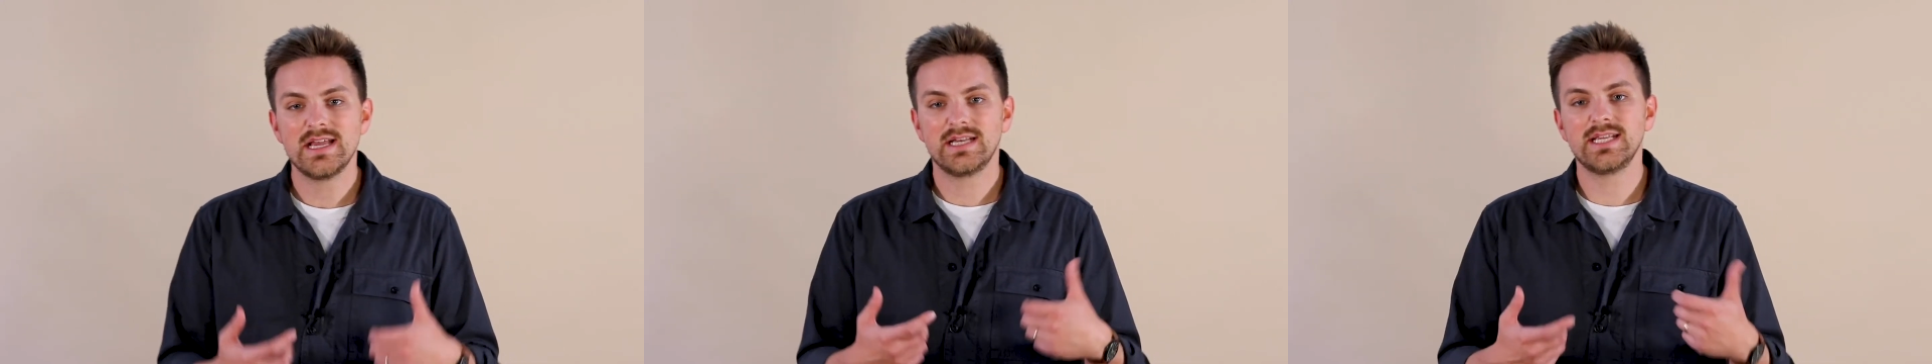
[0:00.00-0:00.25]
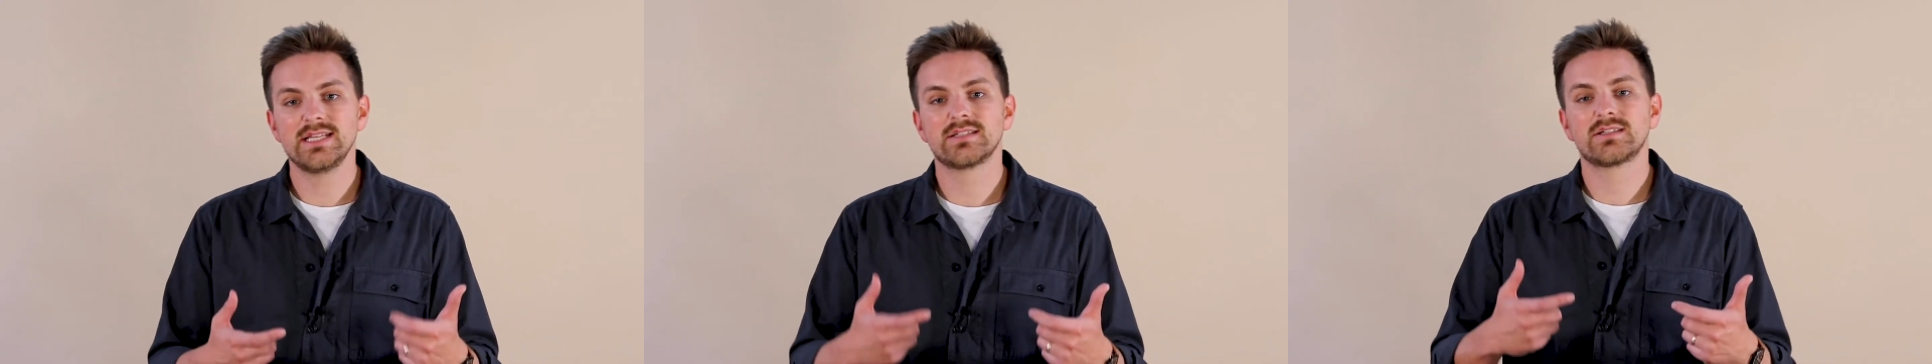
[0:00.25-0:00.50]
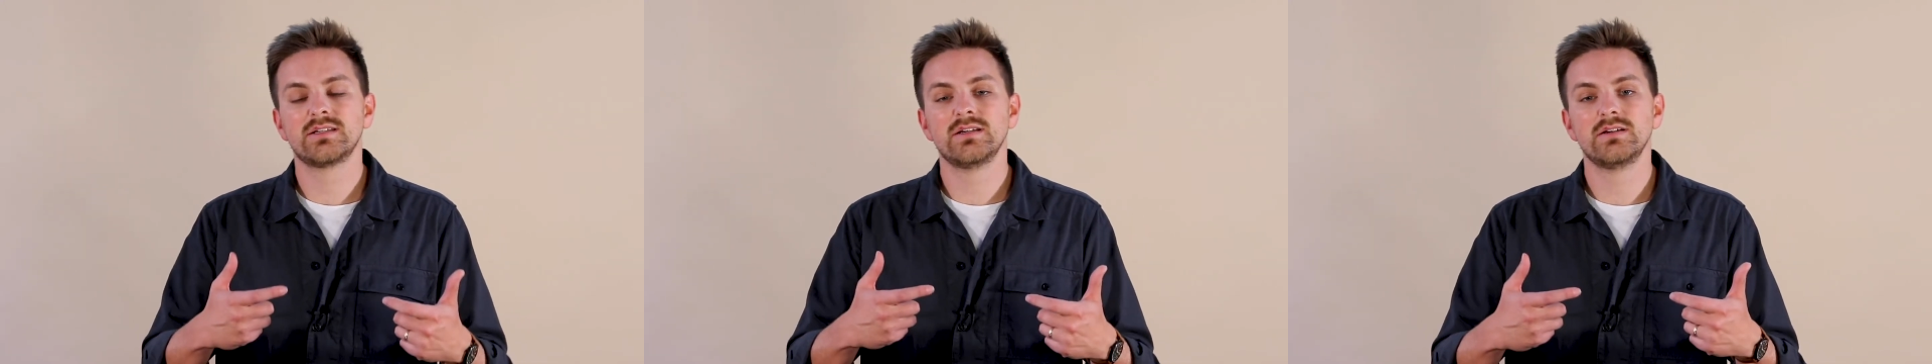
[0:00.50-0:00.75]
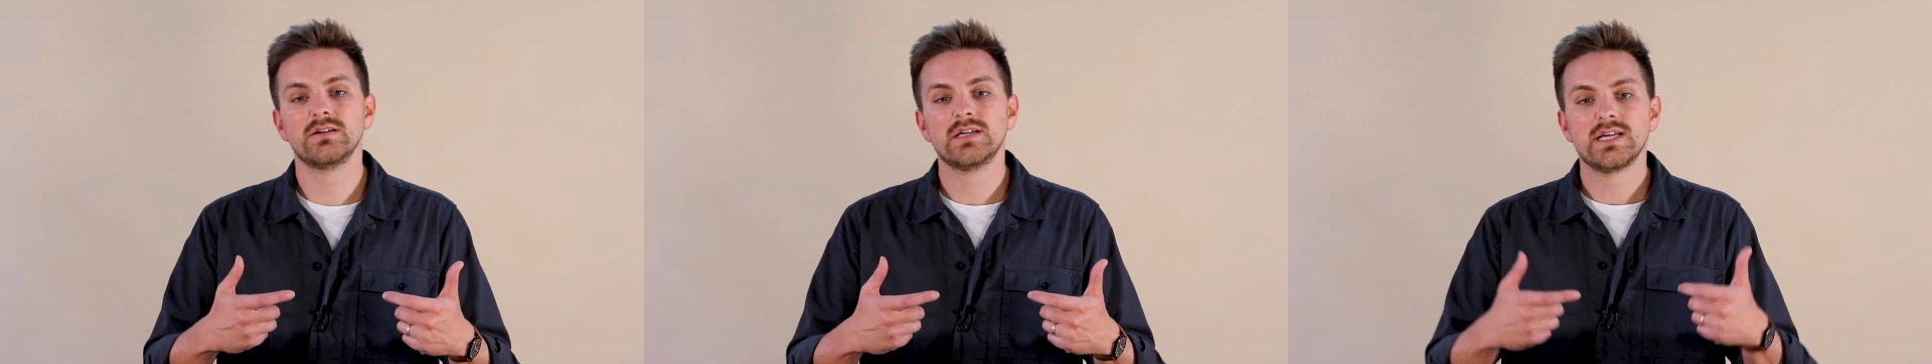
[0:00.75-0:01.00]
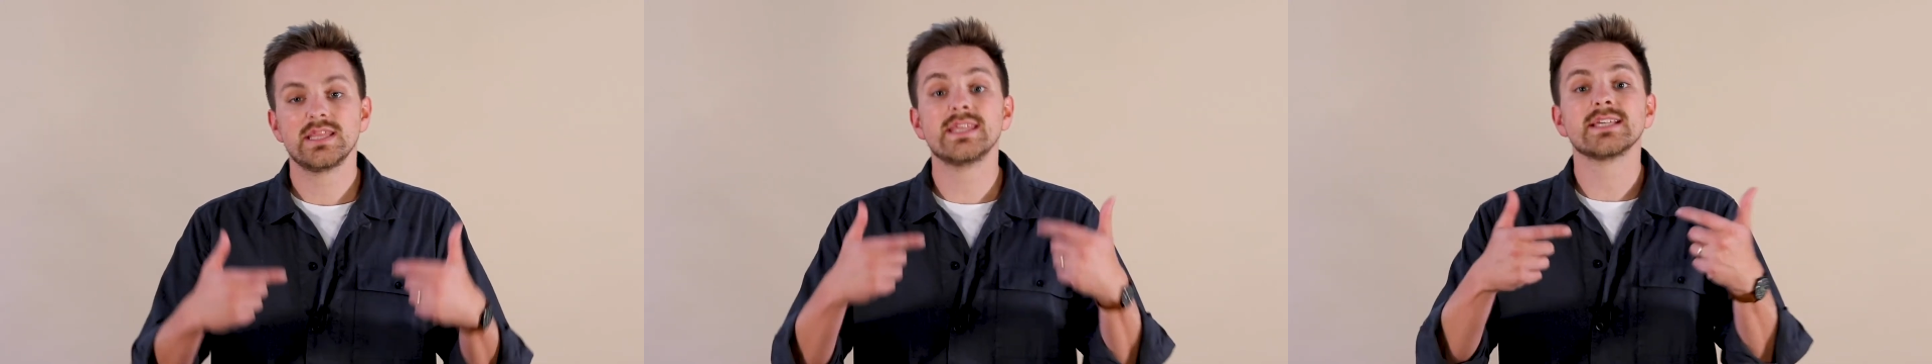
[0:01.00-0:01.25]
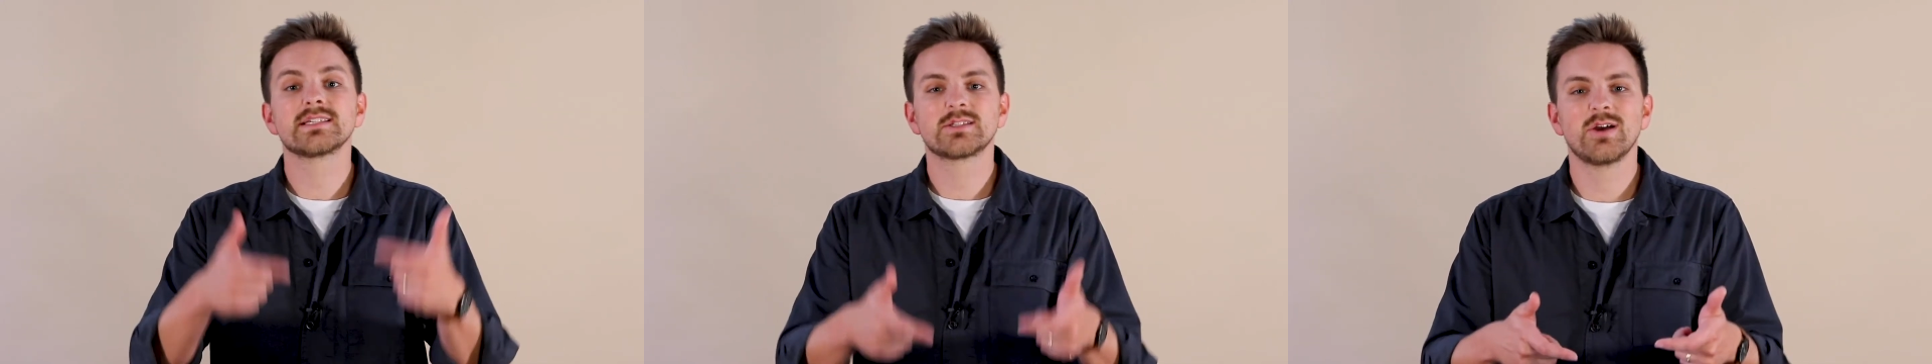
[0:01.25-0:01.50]
leads to
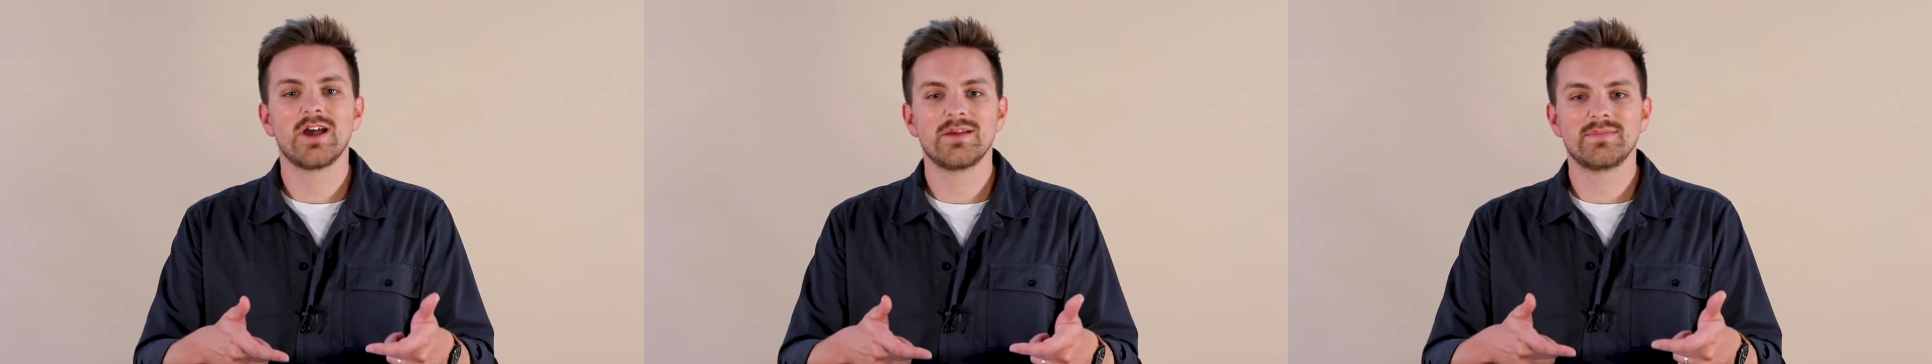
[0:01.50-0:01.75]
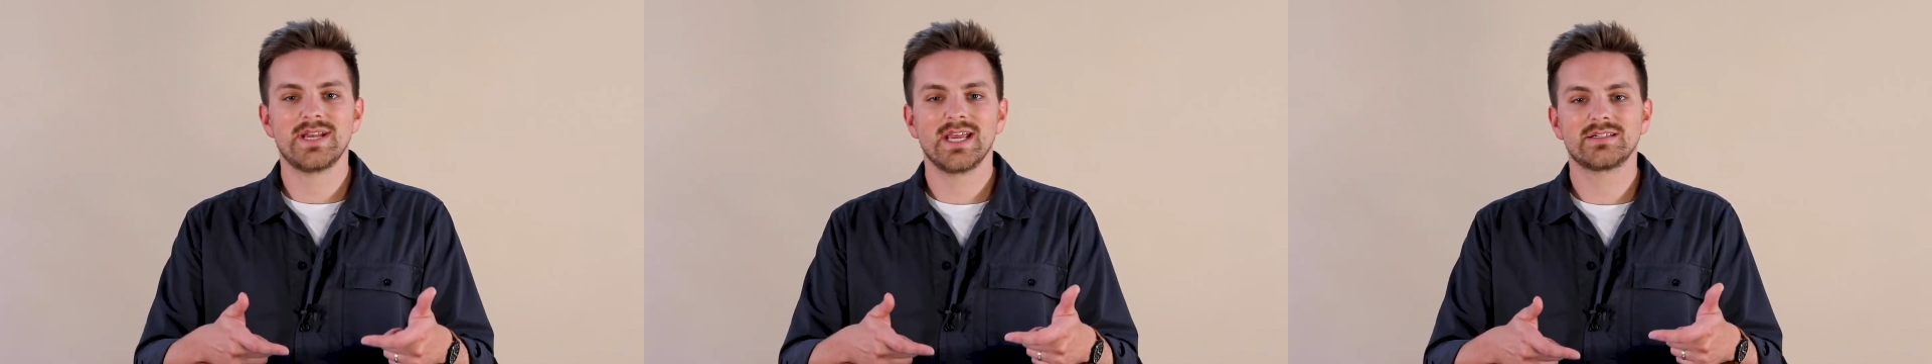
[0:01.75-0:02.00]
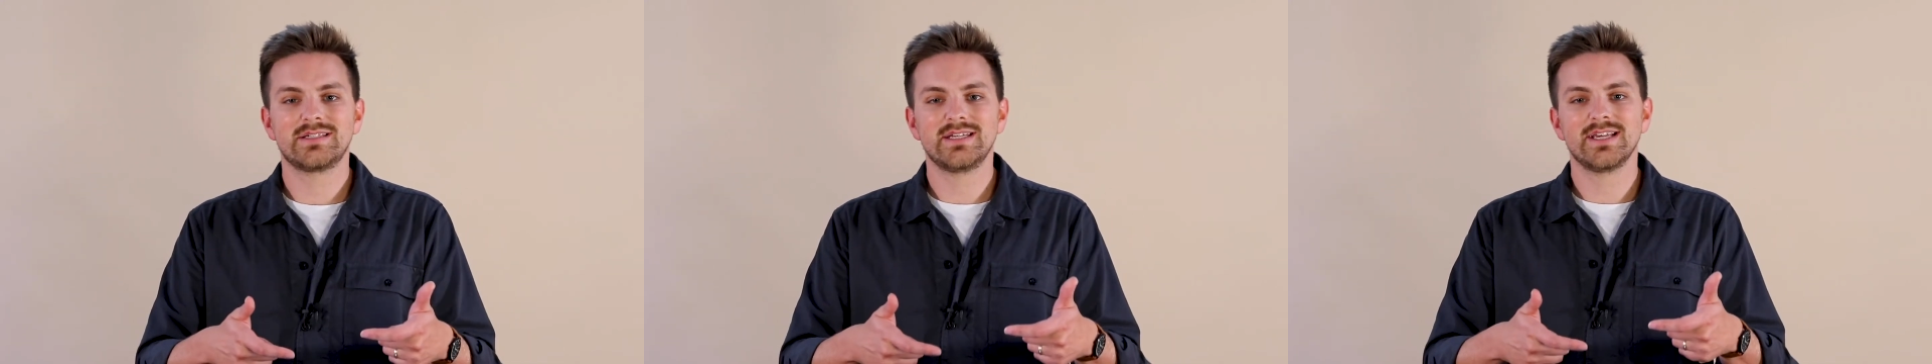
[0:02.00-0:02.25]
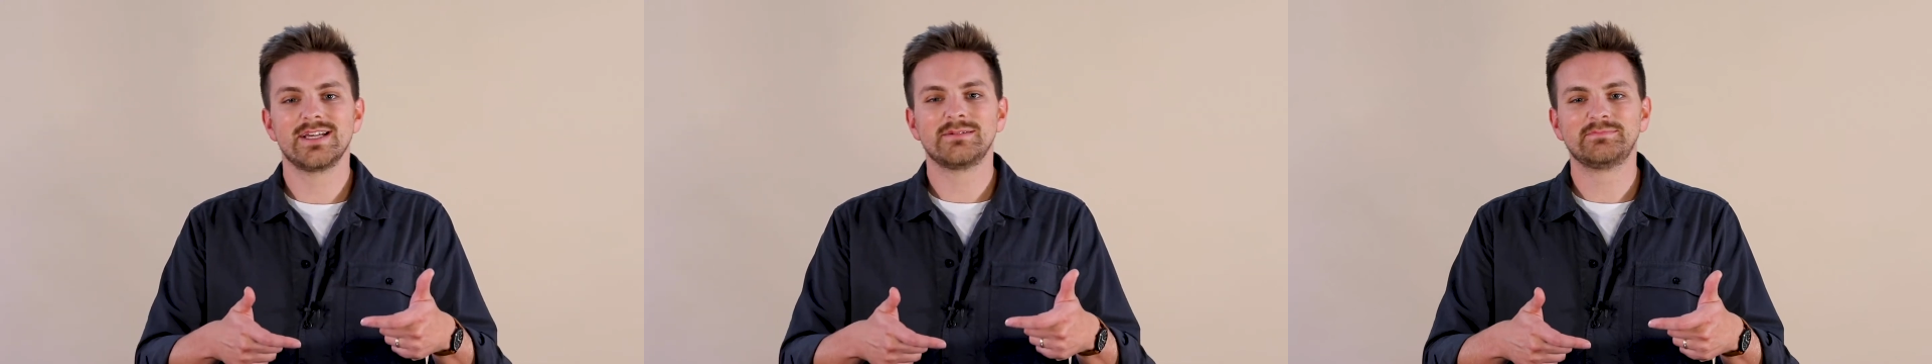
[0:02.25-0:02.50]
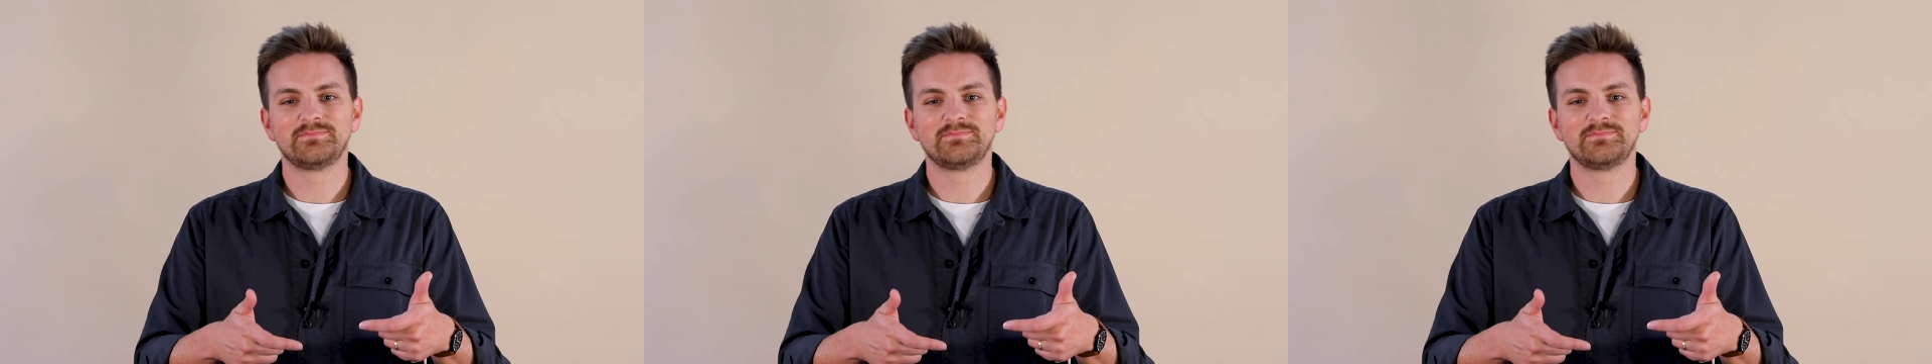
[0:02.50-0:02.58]
this time next year,